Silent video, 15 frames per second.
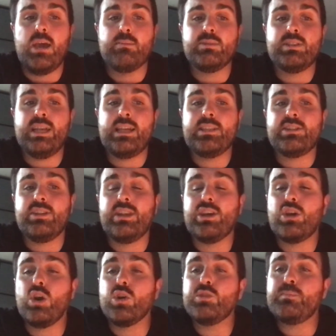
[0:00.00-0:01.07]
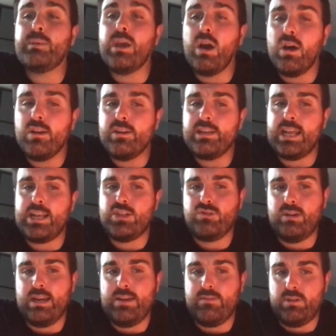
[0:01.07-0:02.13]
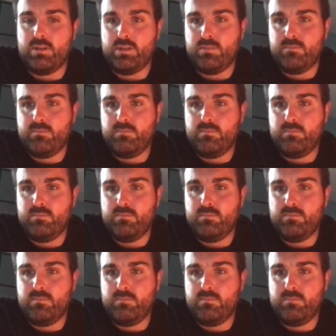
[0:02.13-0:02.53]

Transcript: states that it goes beyond entry levels.